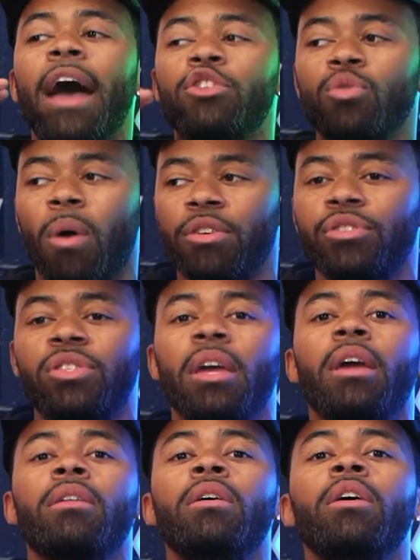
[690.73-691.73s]
I do
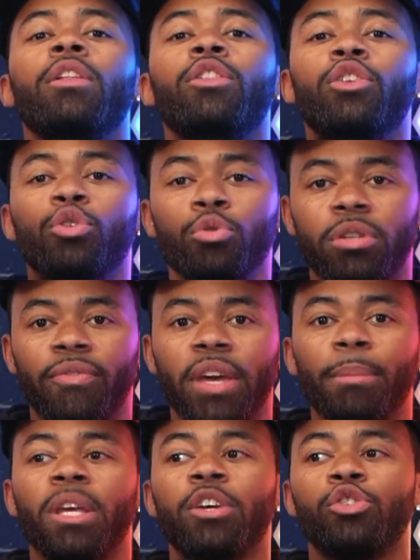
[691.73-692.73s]
understand the use of
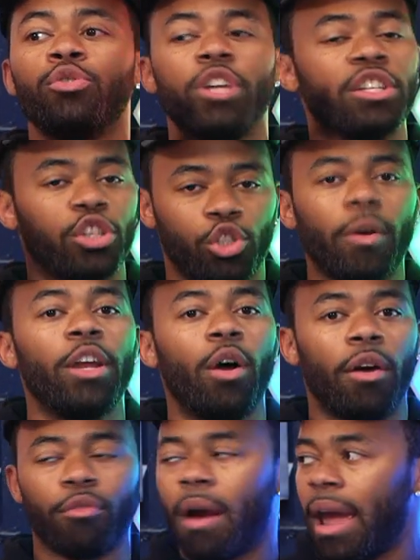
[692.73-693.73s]
it because you mm-hmm. it's a trade
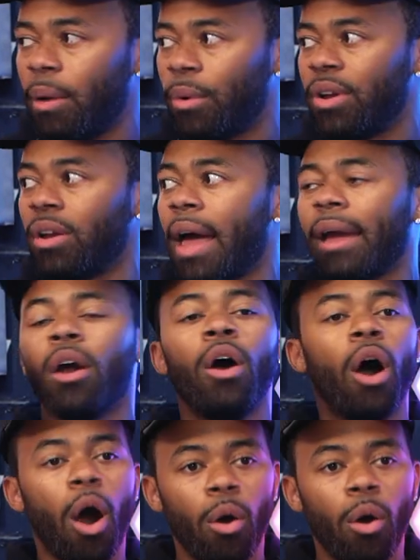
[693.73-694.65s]
off, right? Where you're like, yeah.